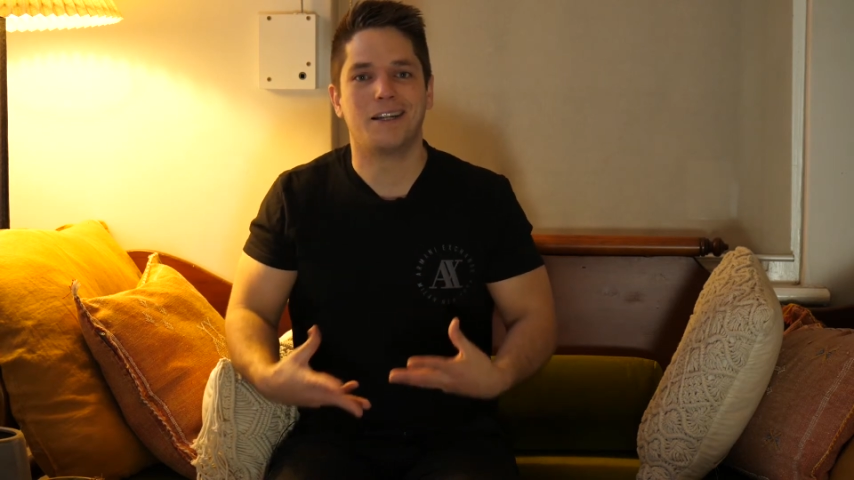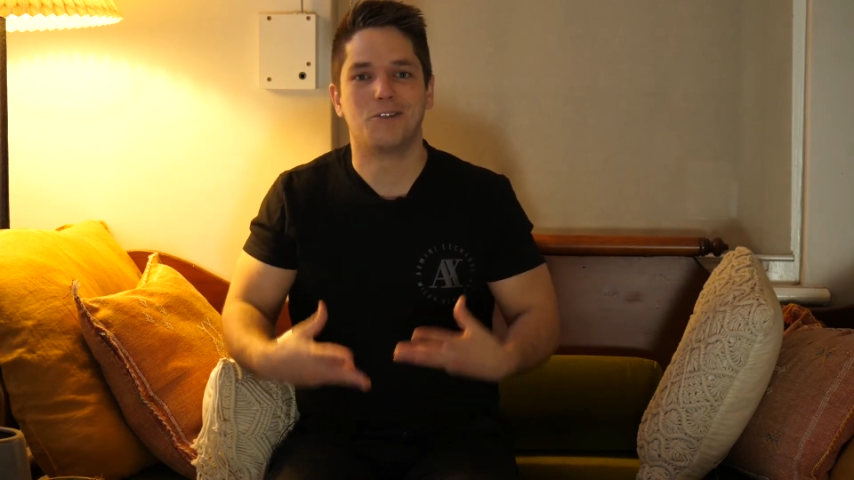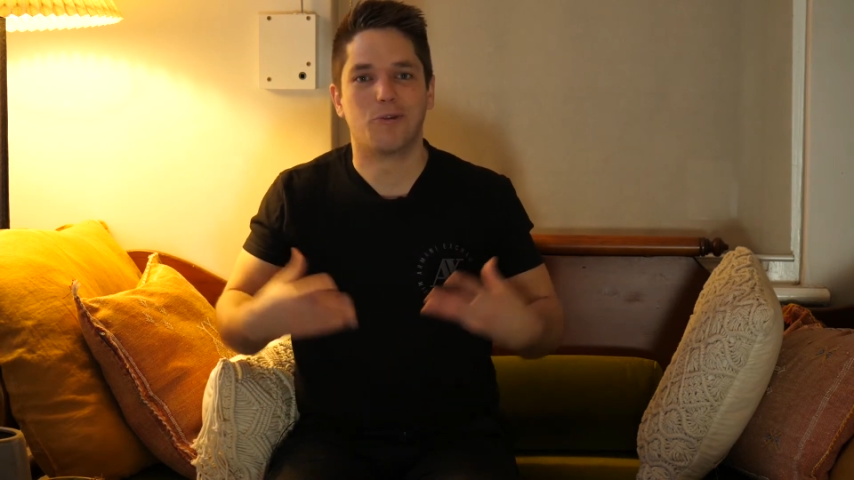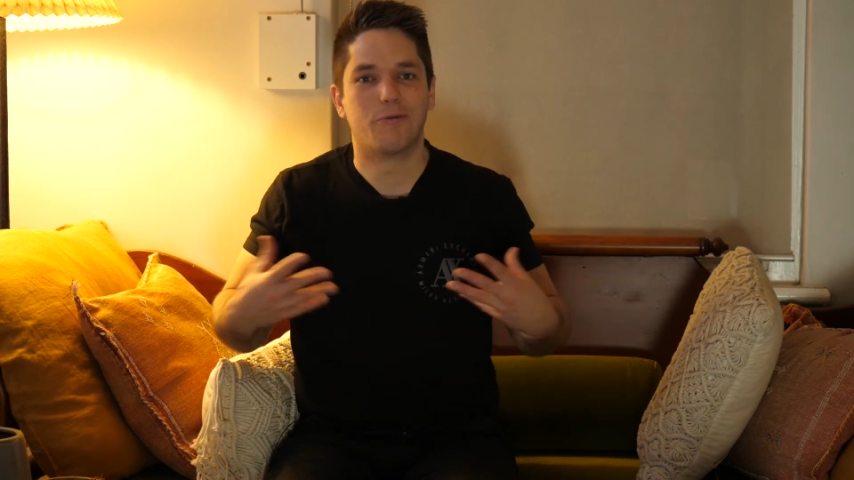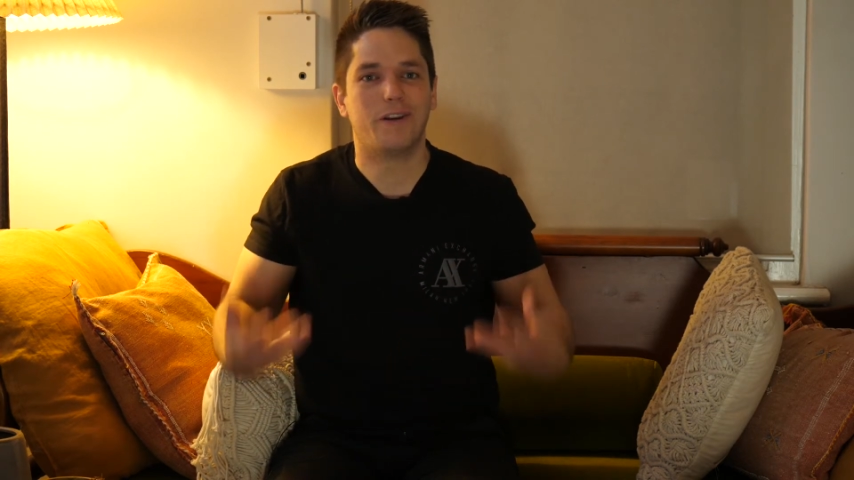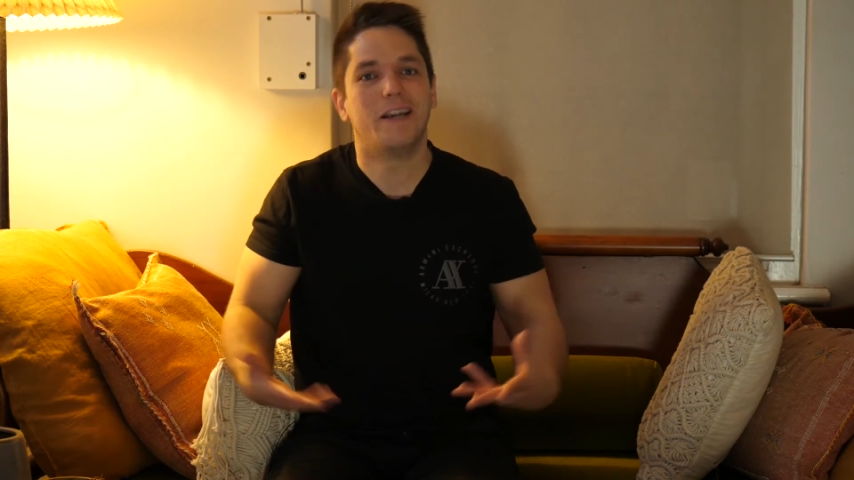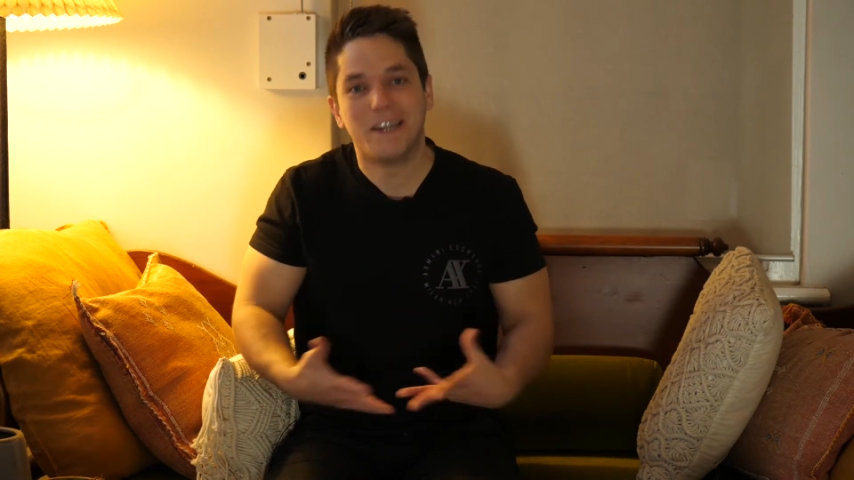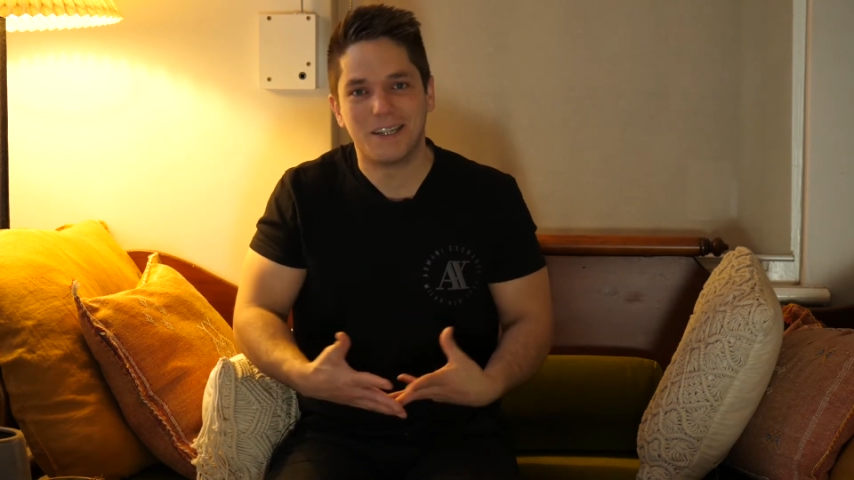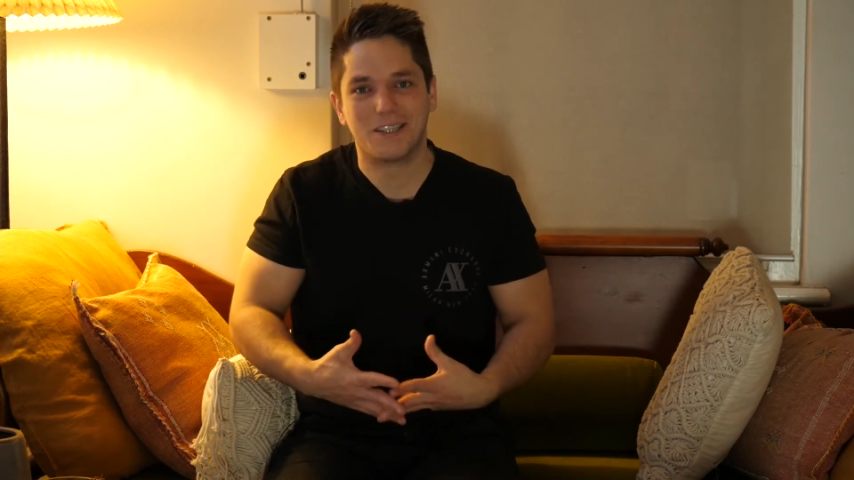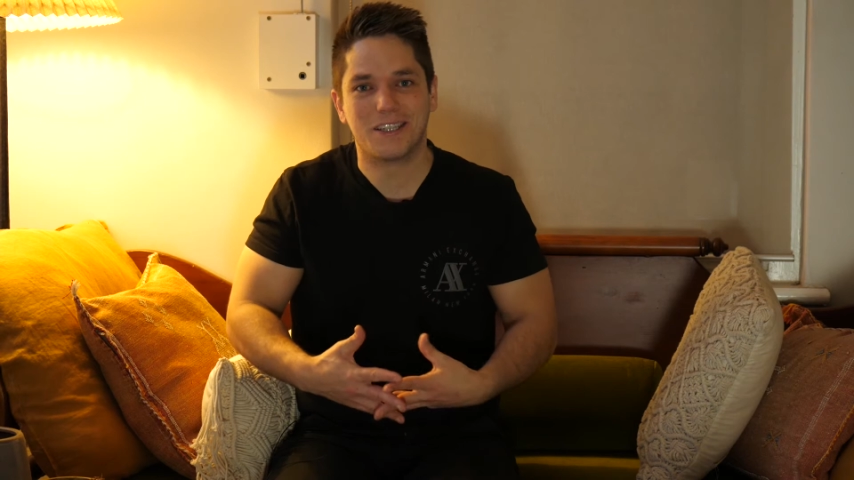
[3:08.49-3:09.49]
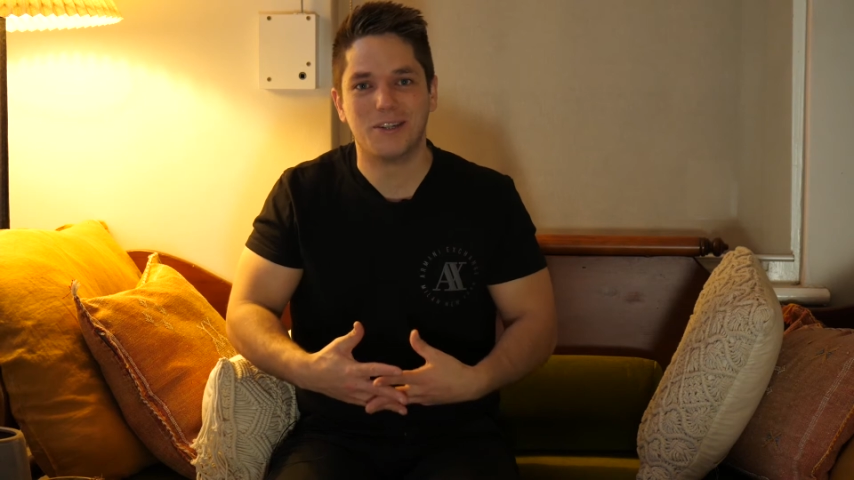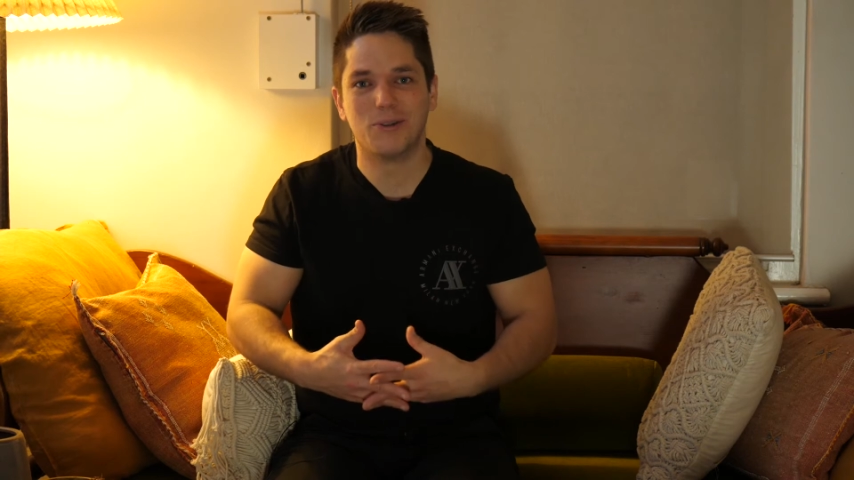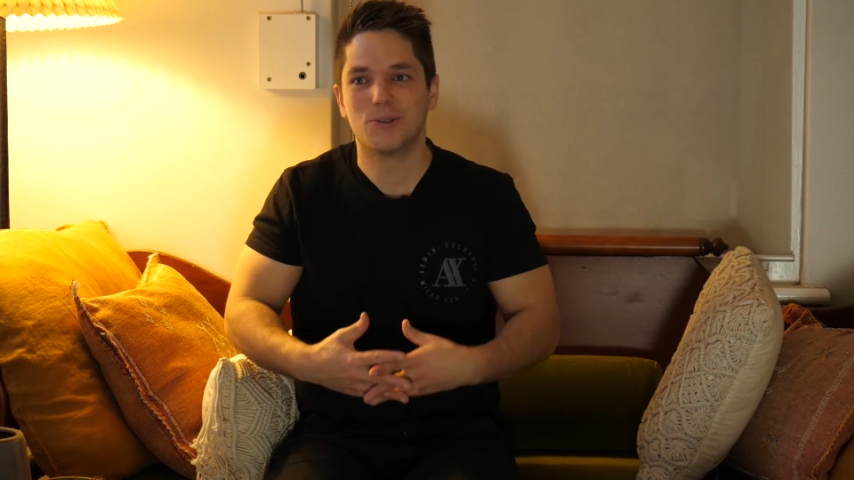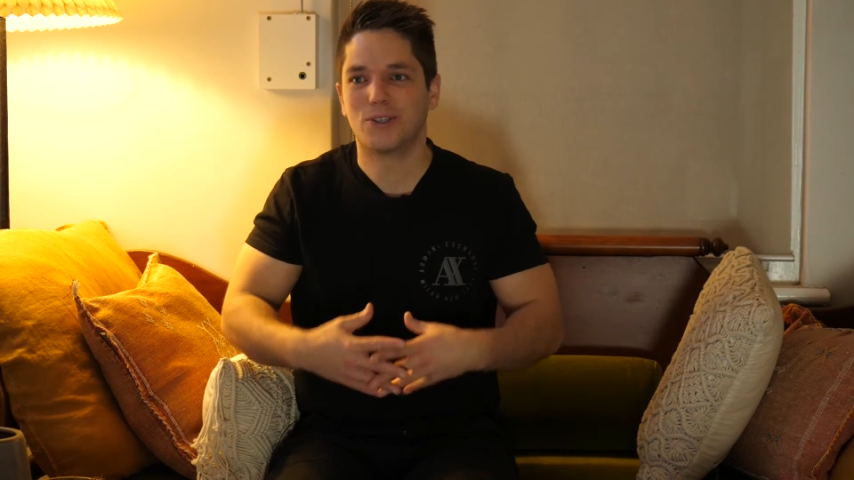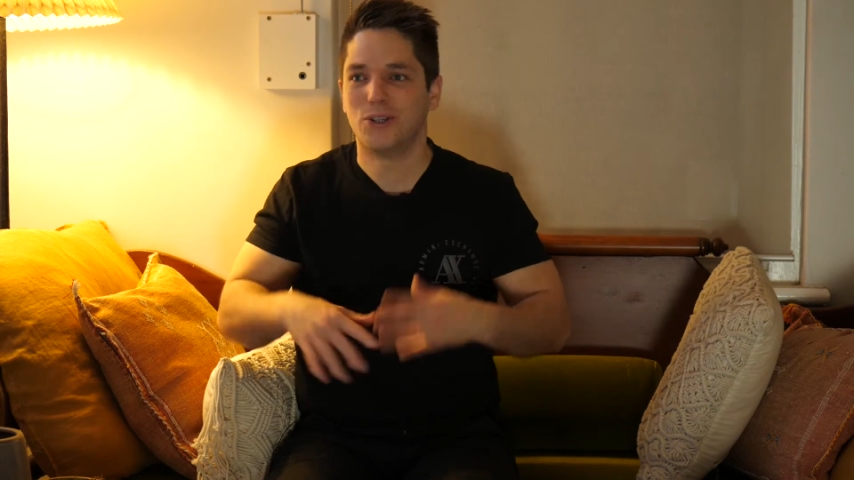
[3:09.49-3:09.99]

his graffitiing skills,